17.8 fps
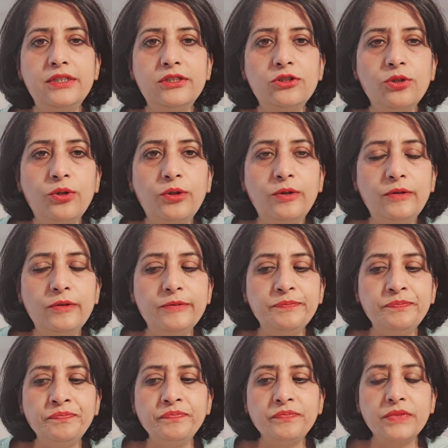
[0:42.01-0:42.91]
So
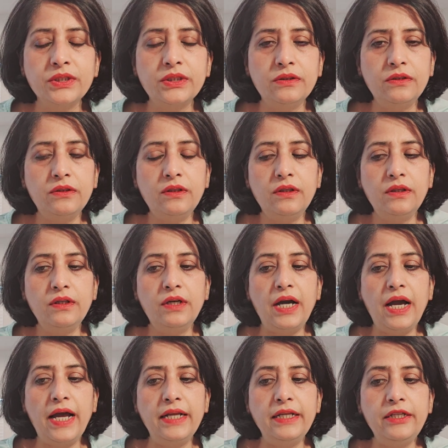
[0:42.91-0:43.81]

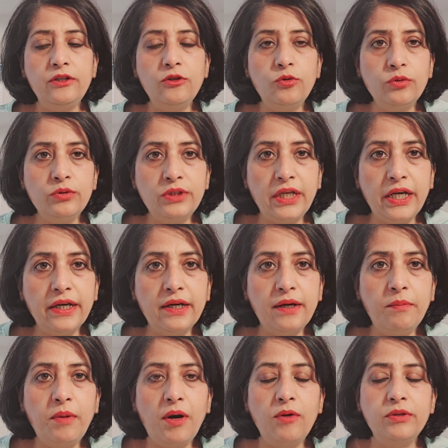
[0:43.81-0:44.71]
and you think
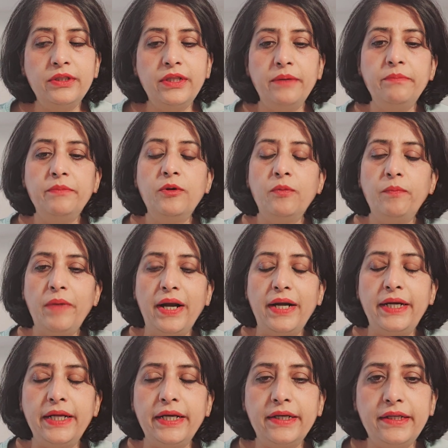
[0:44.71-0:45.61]
about them
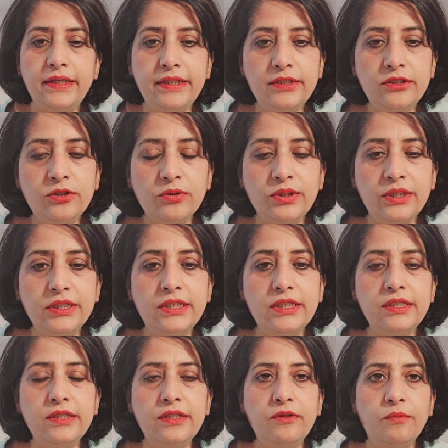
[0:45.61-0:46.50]
romantically. So this
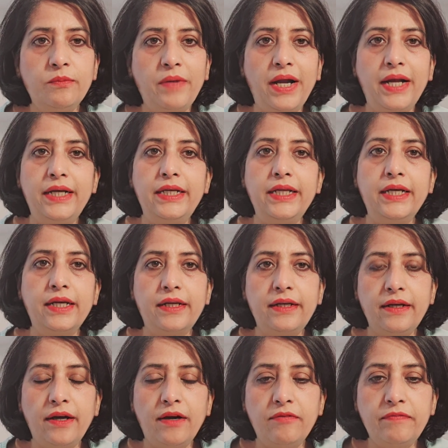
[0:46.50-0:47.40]
is a romantic
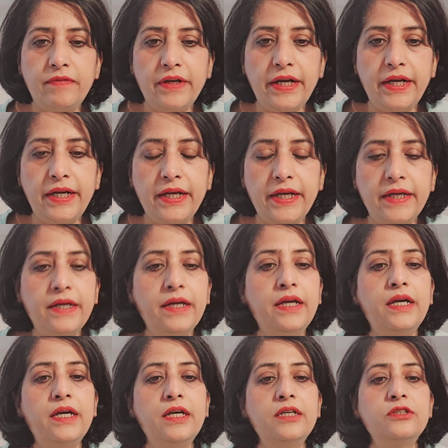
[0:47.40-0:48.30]
love reading.
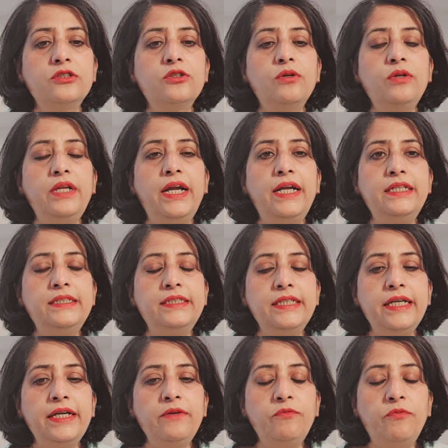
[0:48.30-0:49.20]
So let's
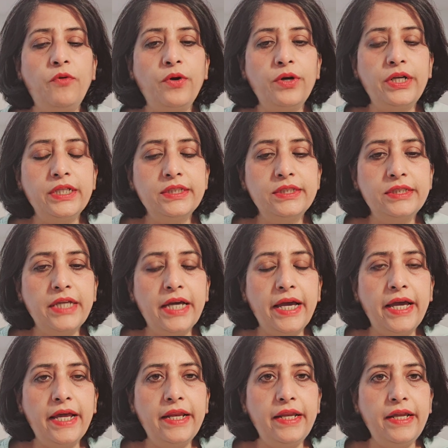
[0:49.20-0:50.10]
see what is
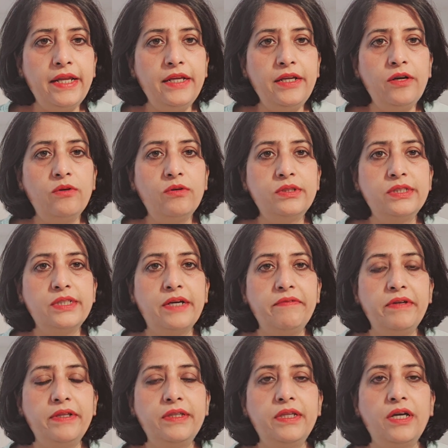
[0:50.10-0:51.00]
there in your
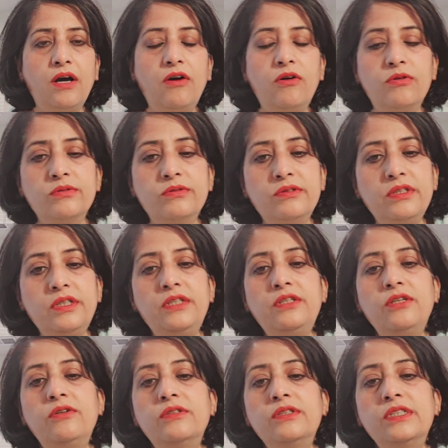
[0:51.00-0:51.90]
seventh house. In
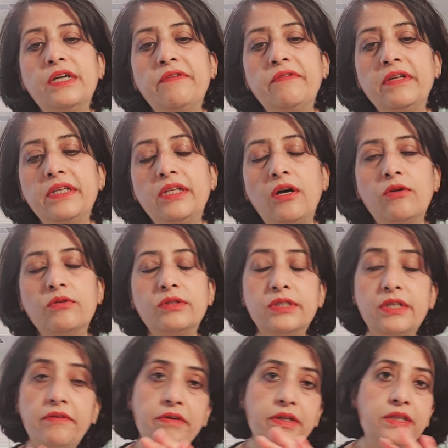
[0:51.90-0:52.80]
your seventh house,
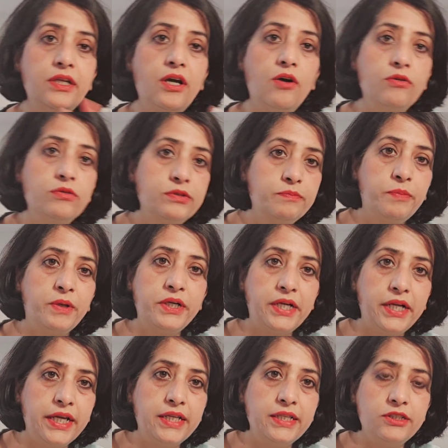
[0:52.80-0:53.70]
seventh house
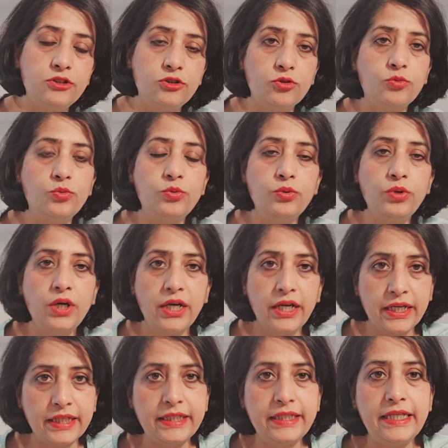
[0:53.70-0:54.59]
pertains to
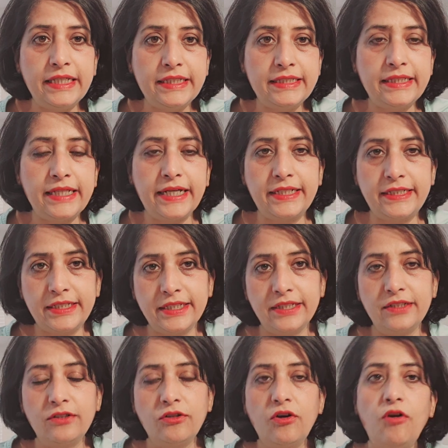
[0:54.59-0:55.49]
this
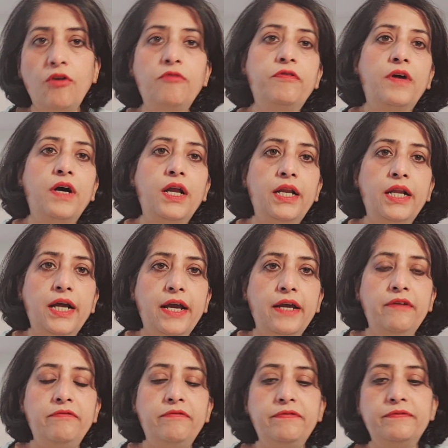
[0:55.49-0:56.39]
sector of our
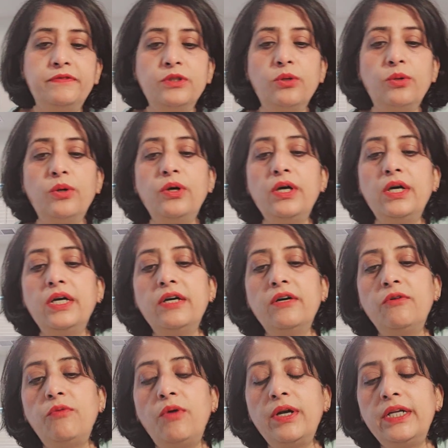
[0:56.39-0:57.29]
life. So
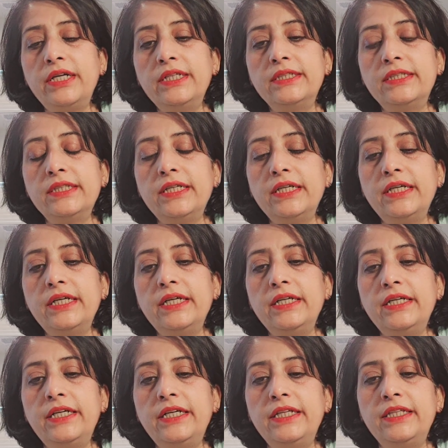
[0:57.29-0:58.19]
what is
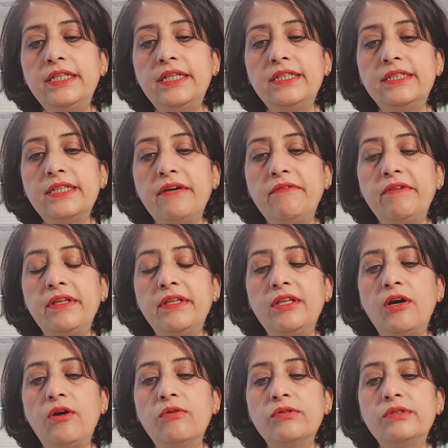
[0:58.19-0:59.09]
in the seventh
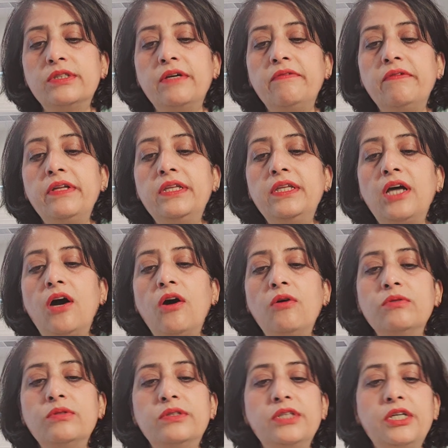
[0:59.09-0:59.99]
house? Seventh
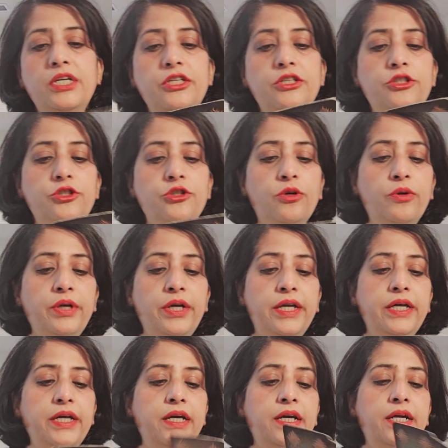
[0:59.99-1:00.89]
house is
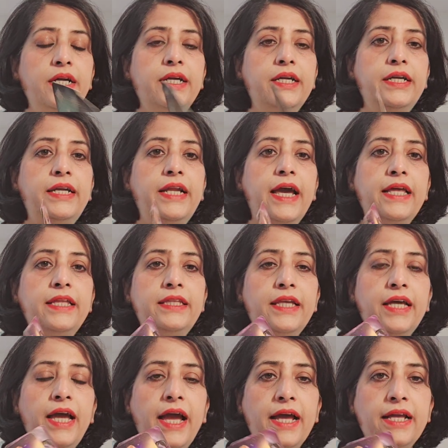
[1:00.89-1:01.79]
showing
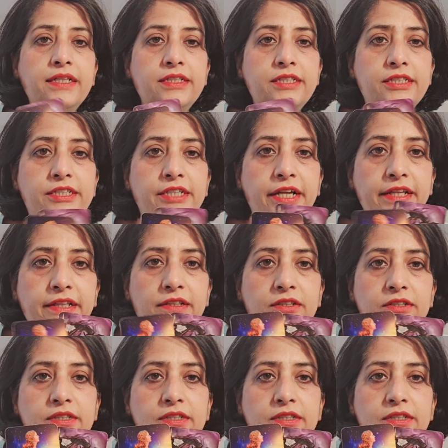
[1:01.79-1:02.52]
death and strength.